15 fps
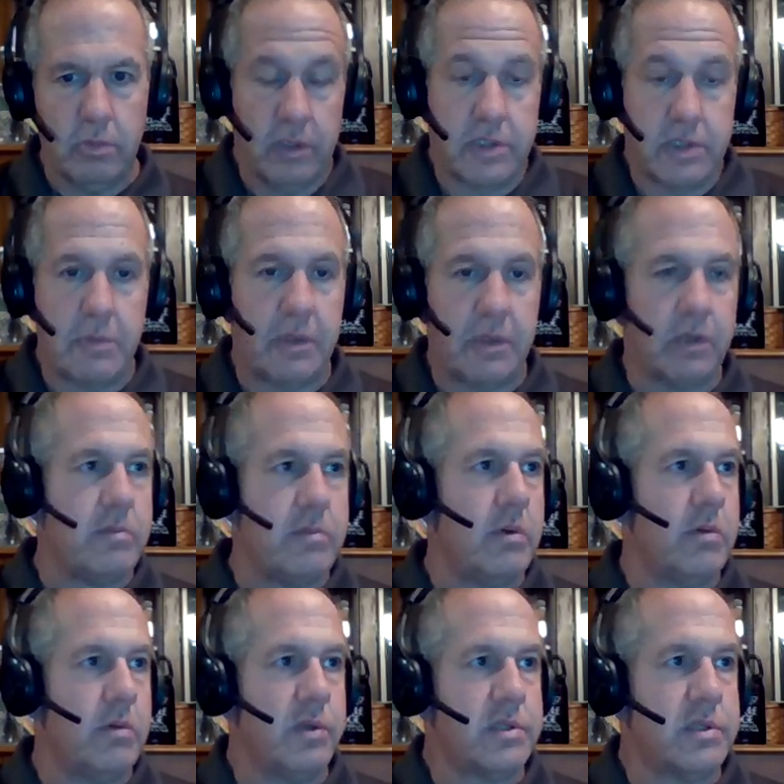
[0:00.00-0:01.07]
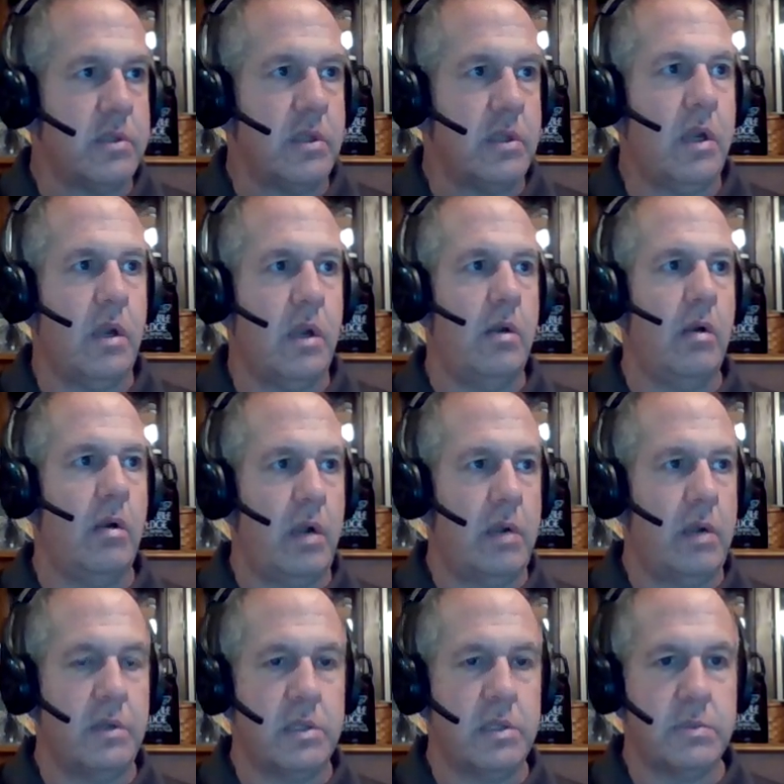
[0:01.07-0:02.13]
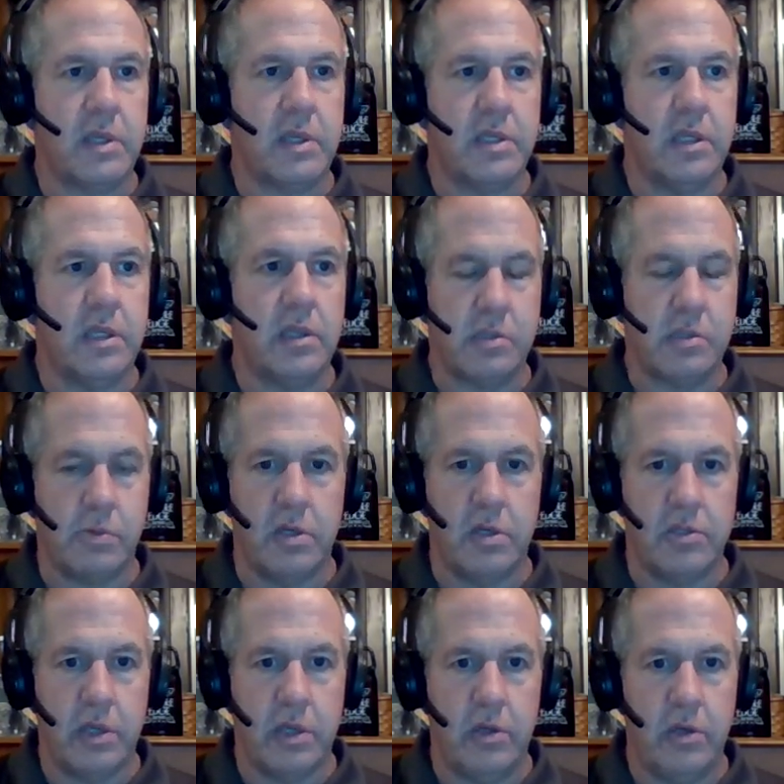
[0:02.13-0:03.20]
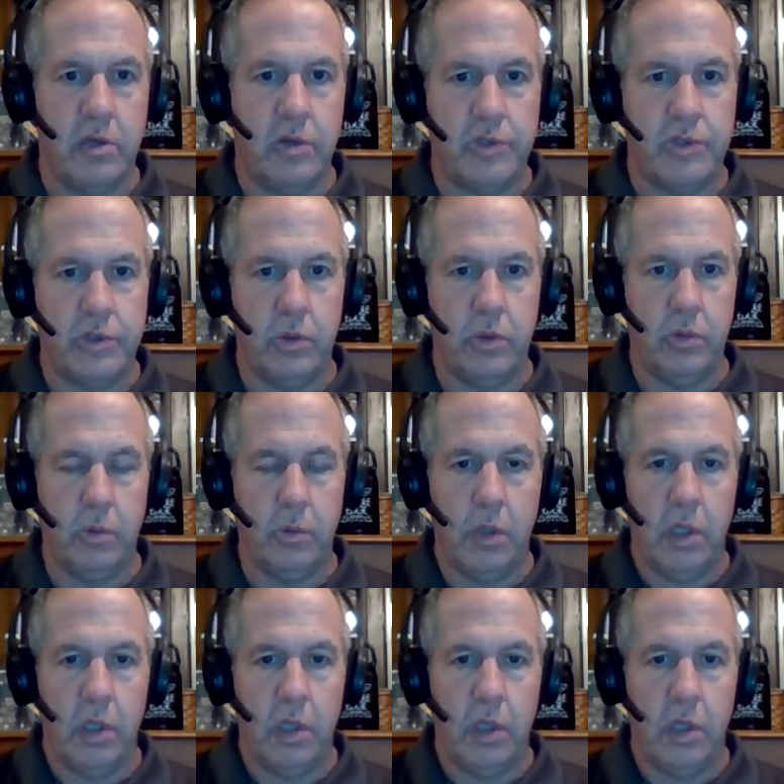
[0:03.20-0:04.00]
typically most of I'm expecting experienced hunters to